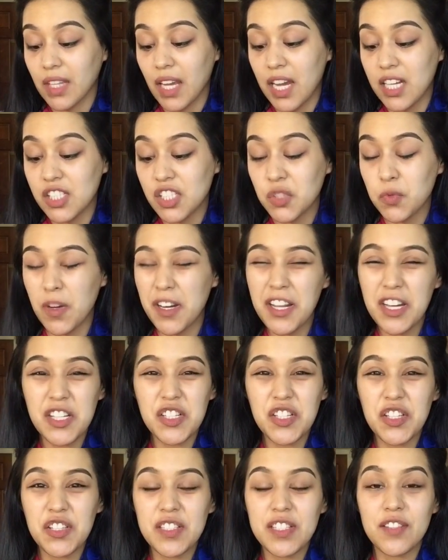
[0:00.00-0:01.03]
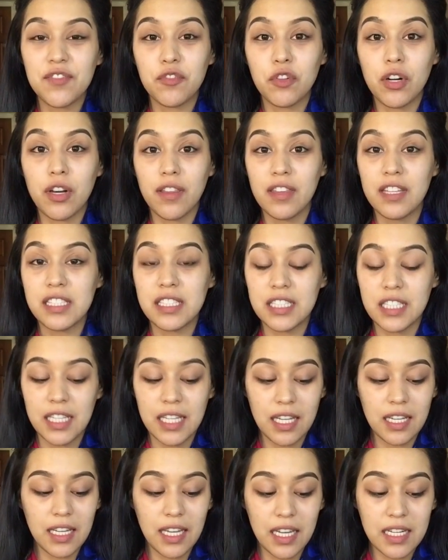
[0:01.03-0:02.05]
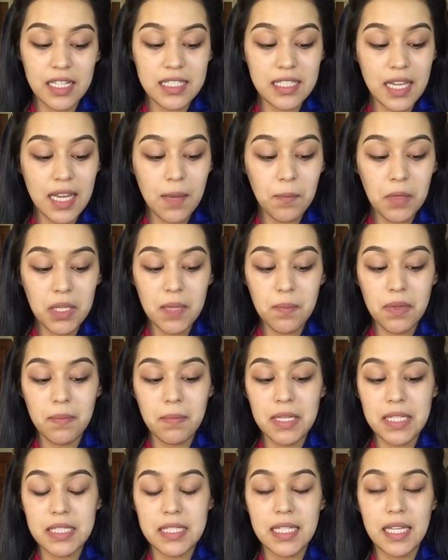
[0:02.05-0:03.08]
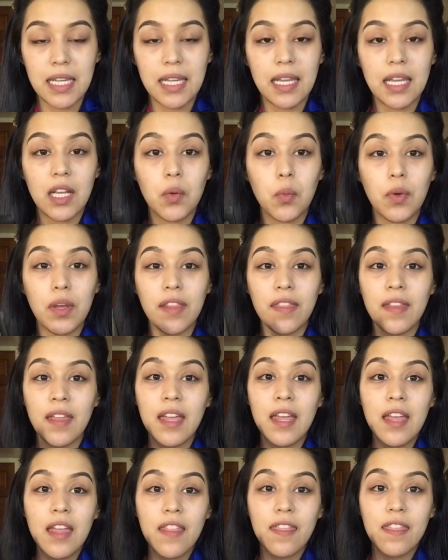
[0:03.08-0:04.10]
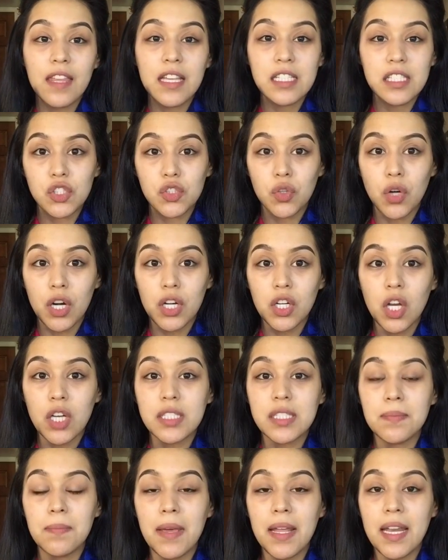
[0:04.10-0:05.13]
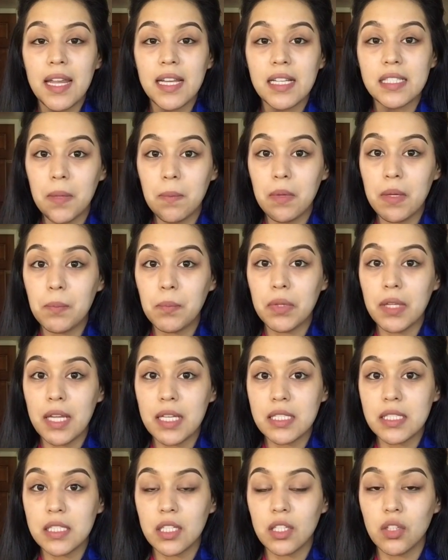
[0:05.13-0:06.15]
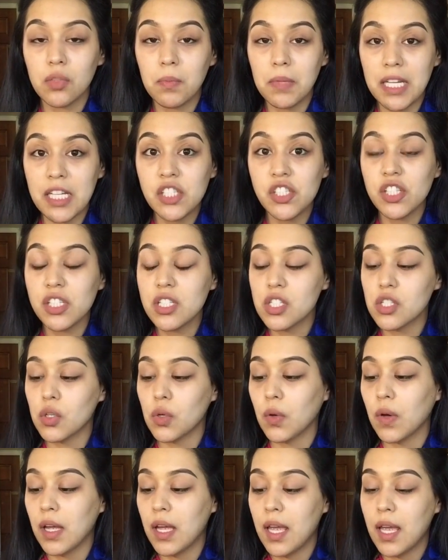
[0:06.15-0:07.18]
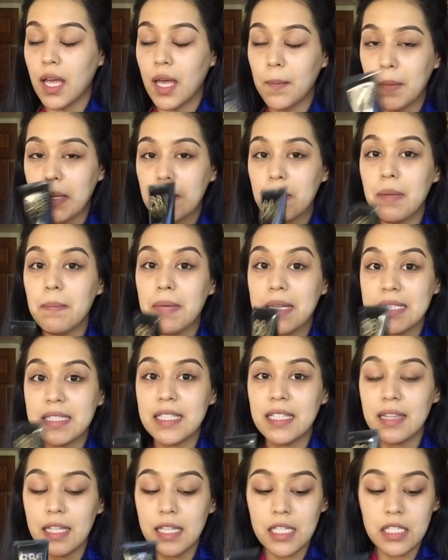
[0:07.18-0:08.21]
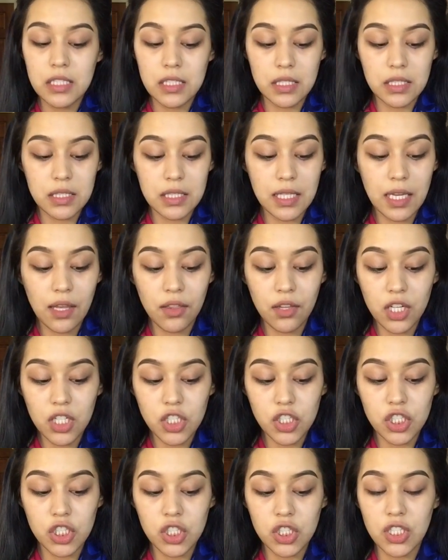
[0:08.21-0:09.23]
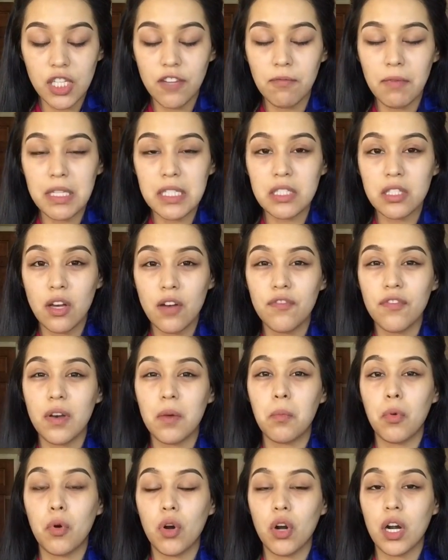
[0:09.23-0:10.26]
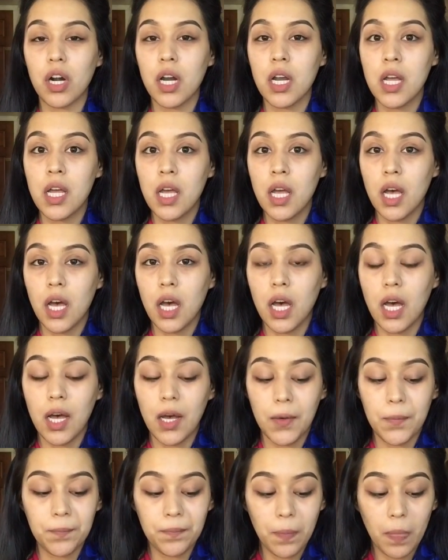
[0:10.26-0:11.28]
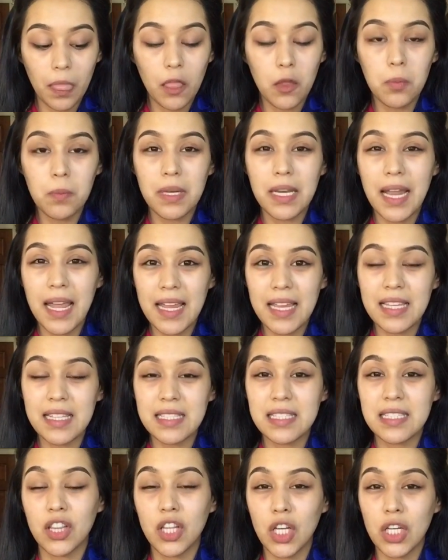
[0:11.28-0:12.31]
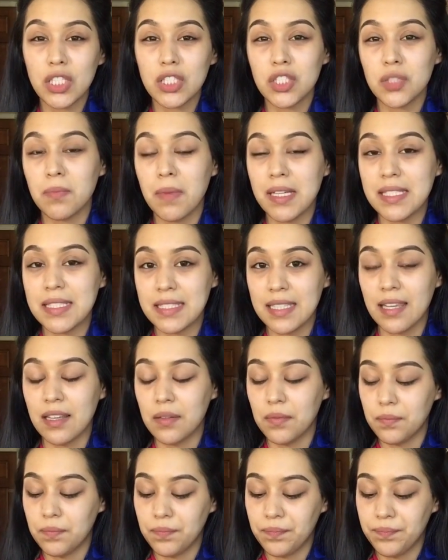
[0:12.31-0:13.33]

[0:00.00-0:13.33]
I just wanted to use it for this look again because I am going to be mixing it in with this Gerard Cosmetic BB Plus Illumination. So I'm going to be mixing these together just to give myself a more luminized look to my skin.